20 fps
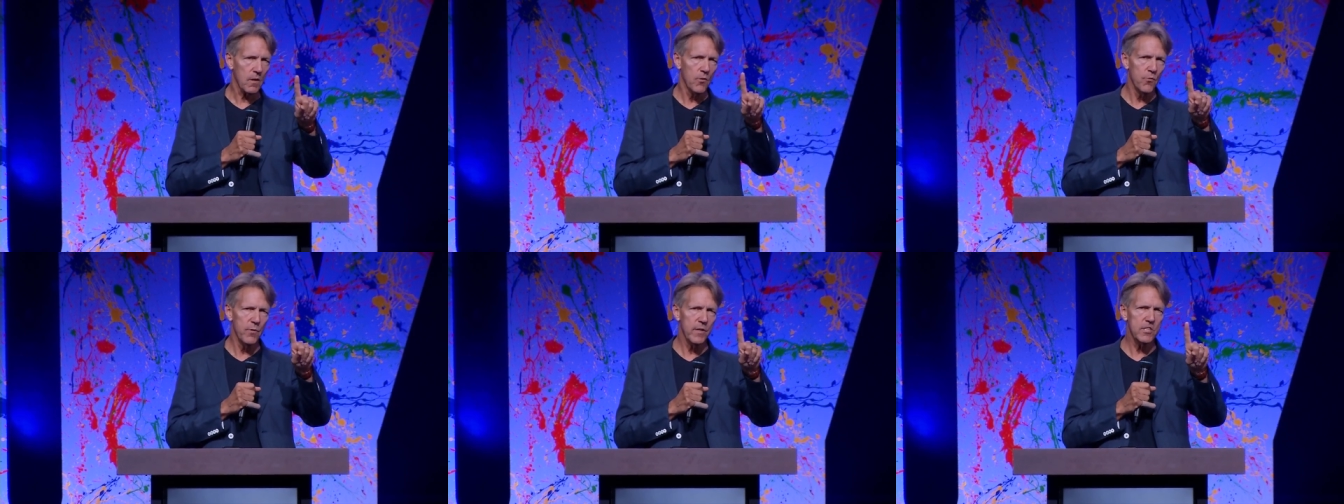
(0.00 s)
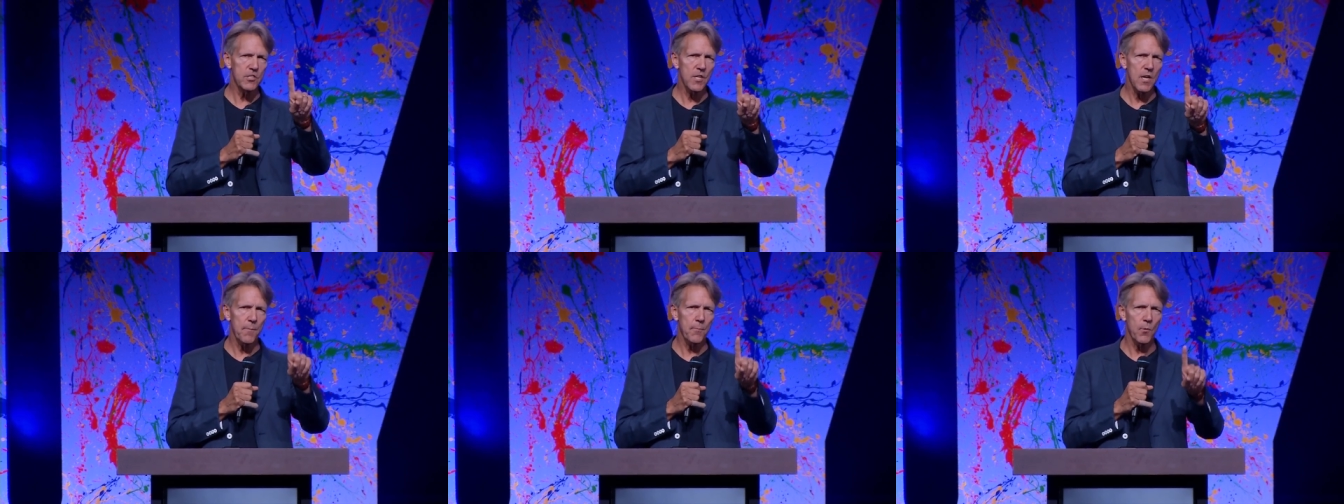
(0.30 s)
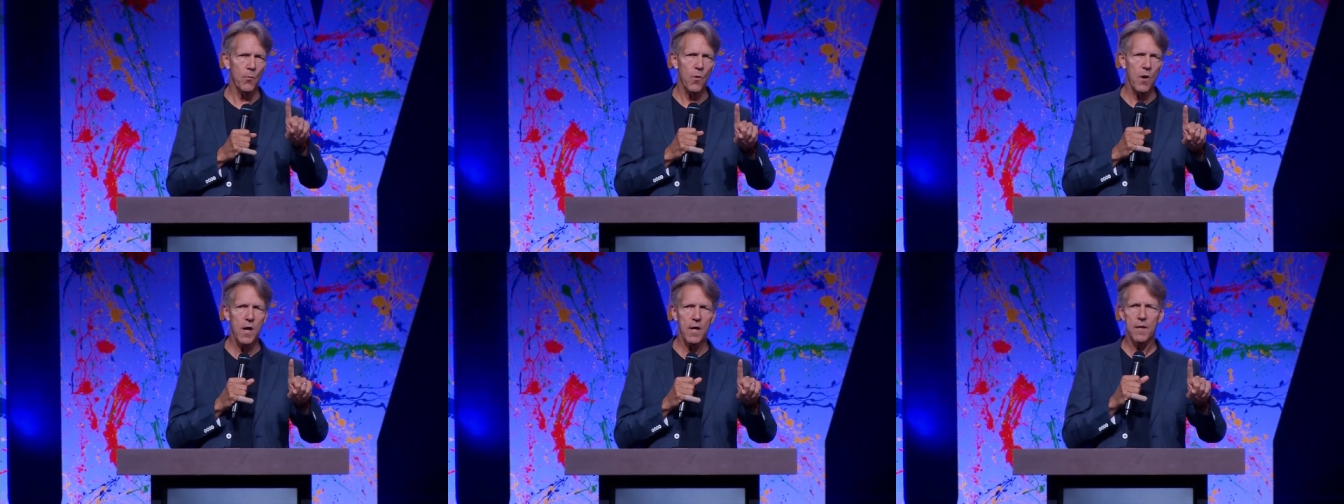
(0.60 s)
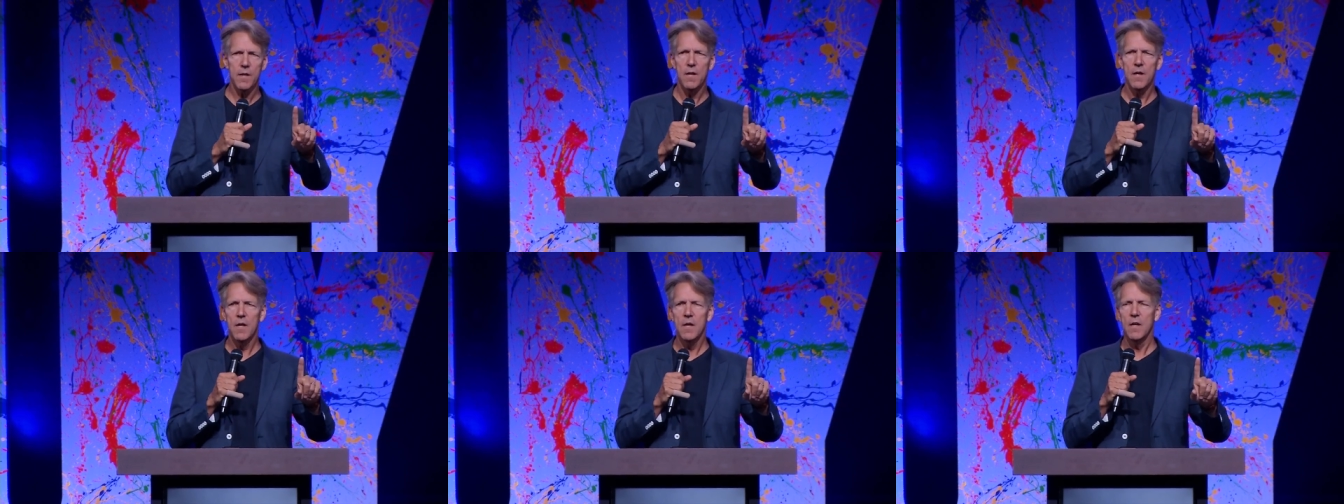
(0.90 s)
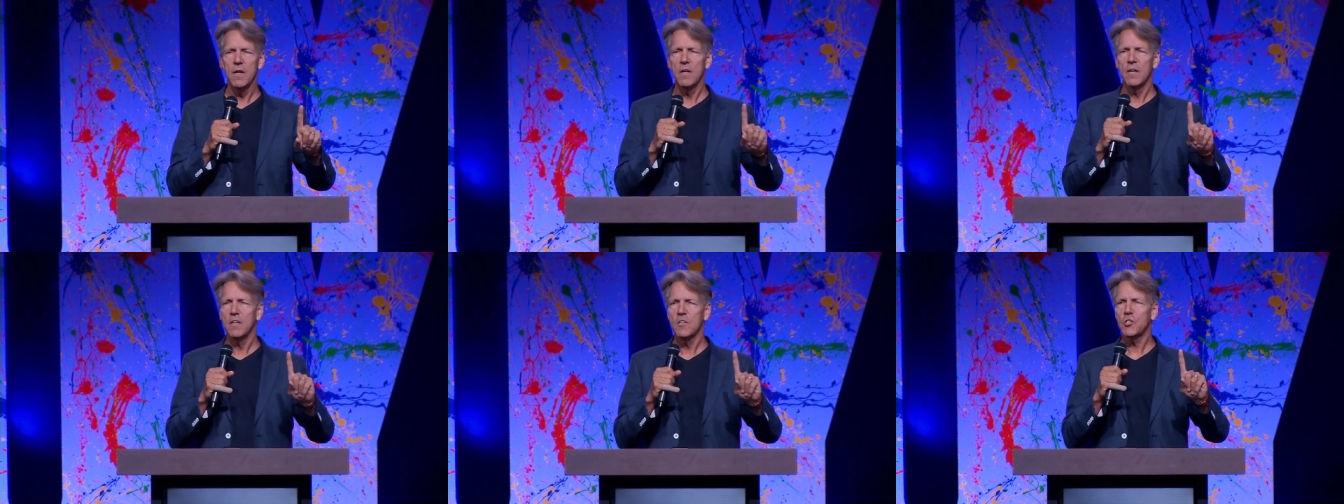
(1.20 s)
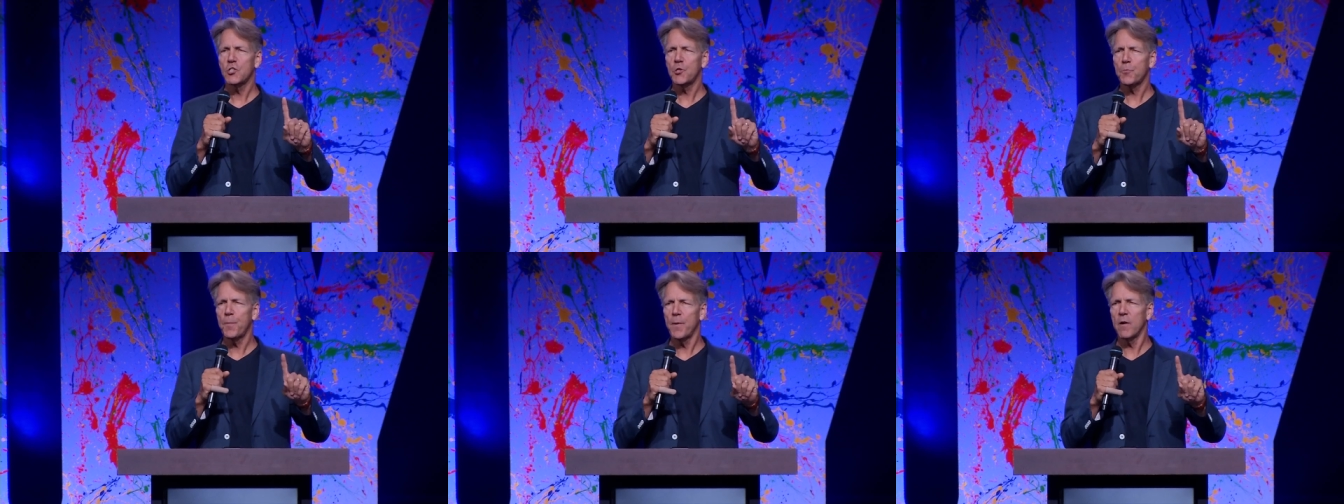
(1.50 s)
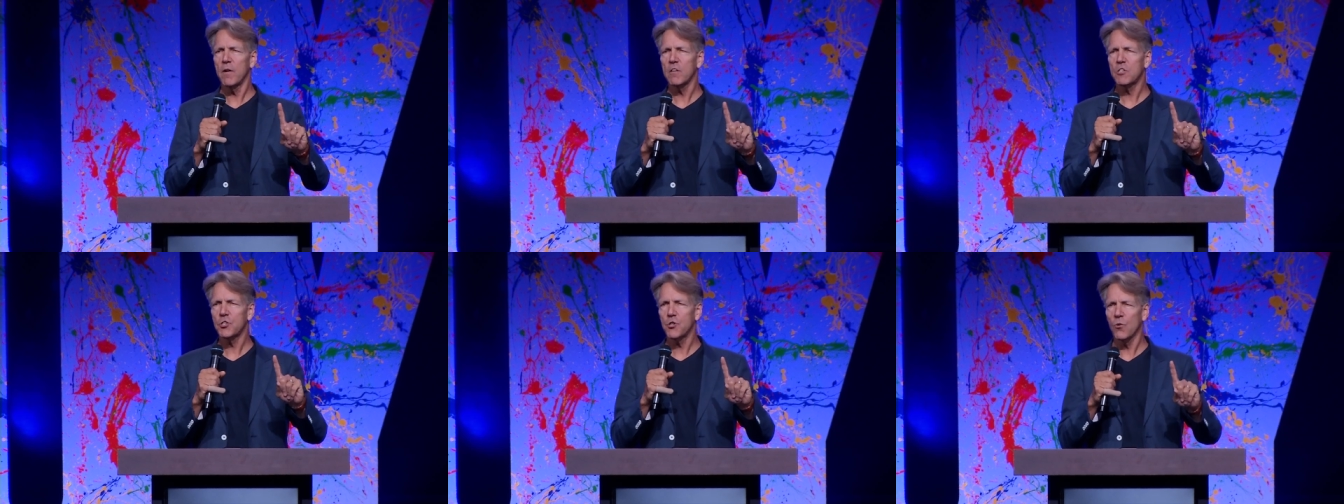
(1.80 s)
Reason number one
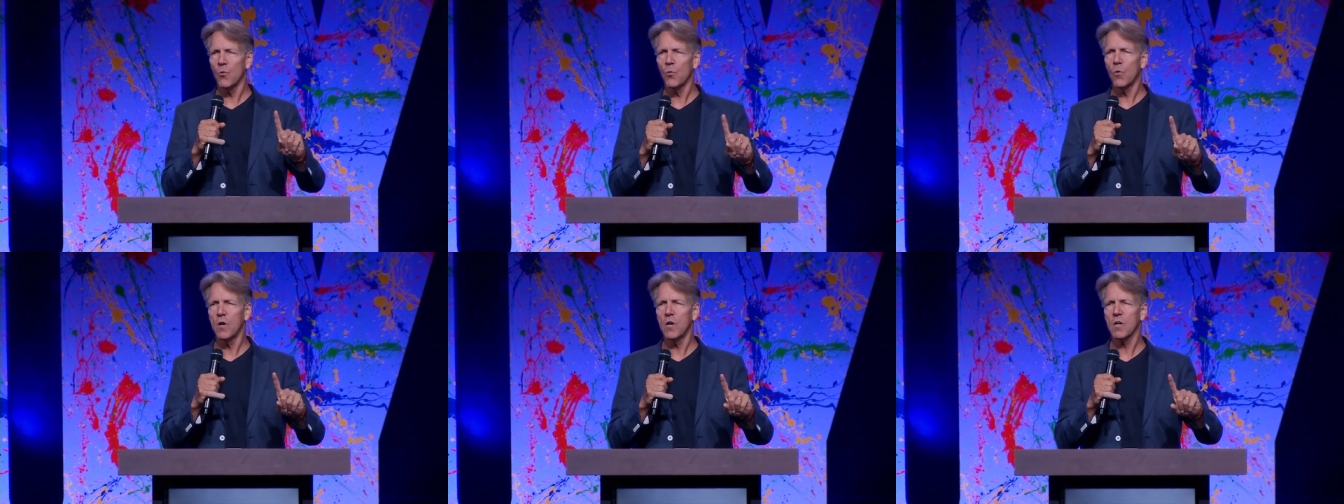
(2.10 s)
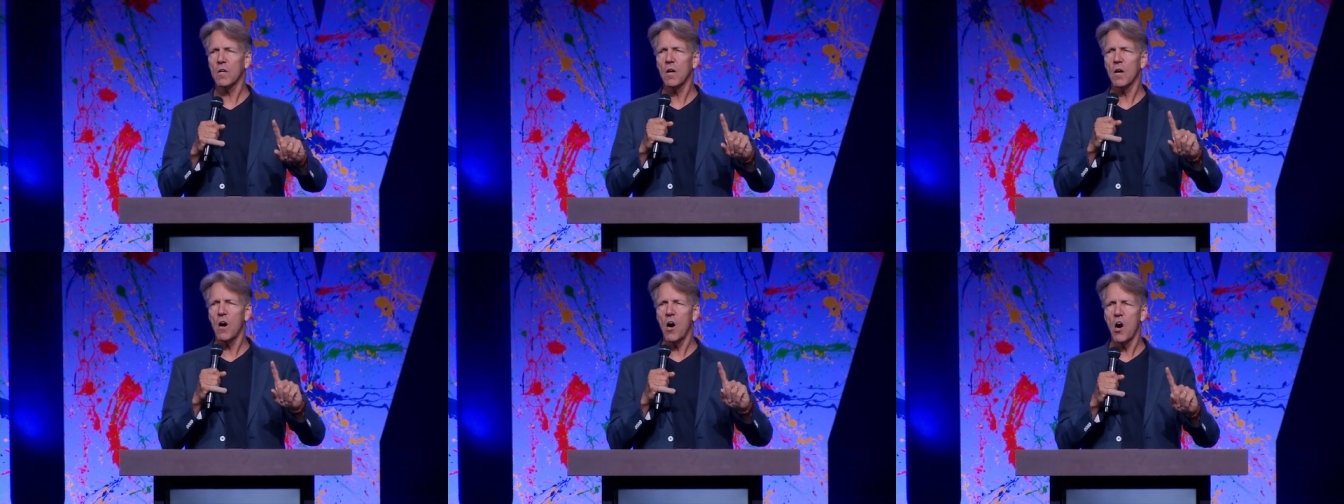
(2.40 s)
spiritual work